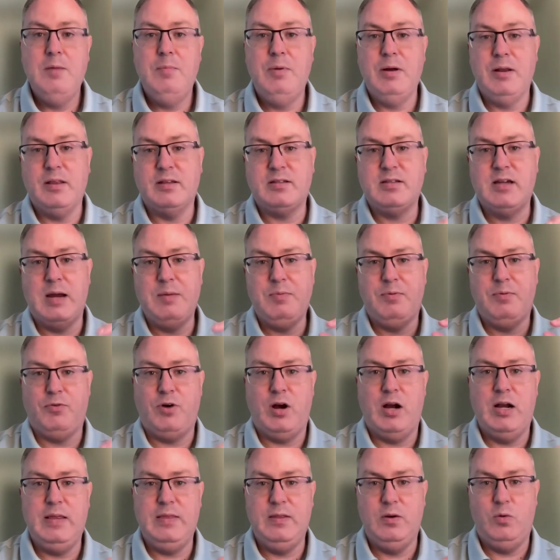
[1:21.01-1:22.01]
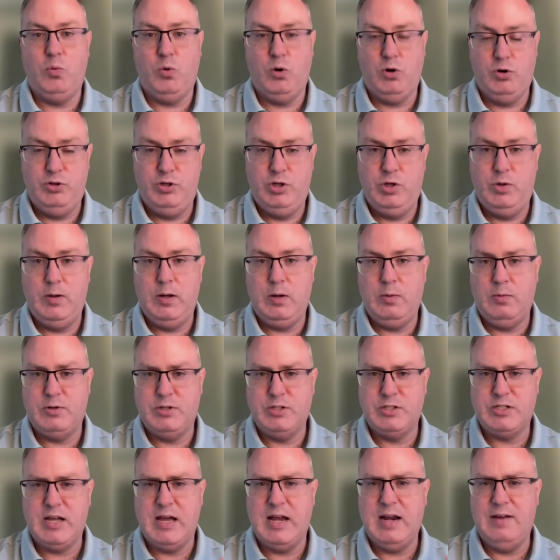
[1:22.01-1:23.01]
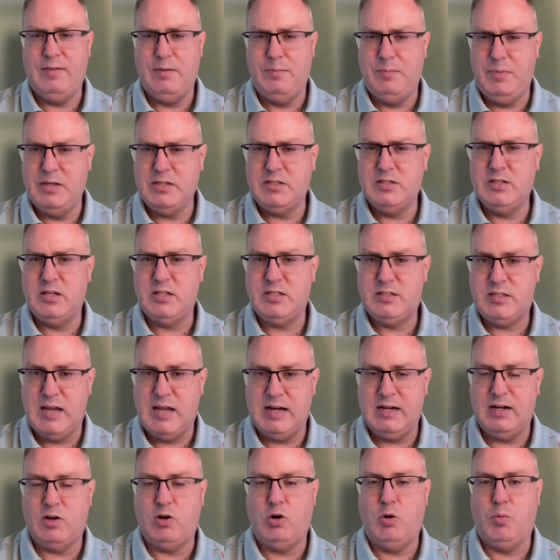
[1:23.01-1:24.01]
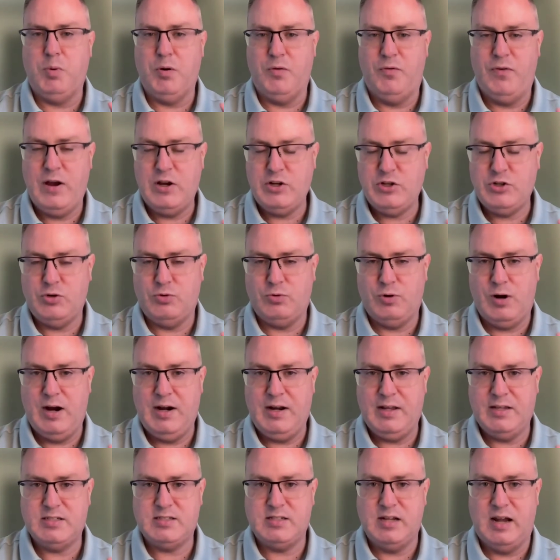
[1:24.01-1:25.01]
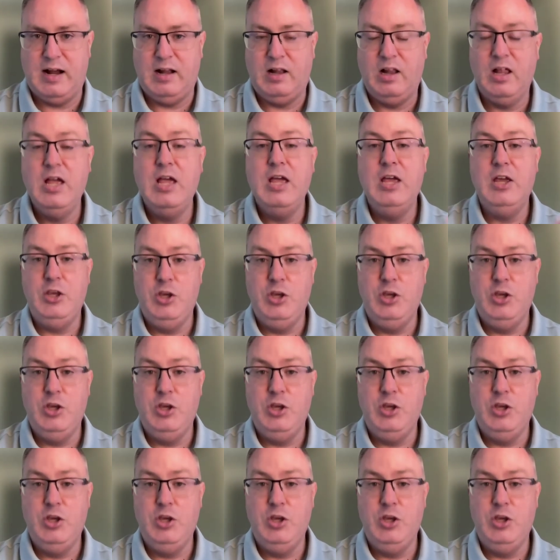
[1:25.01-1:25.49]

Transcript: But in the type of writing that we're doing, which is kind of a business, technical, professional writing style,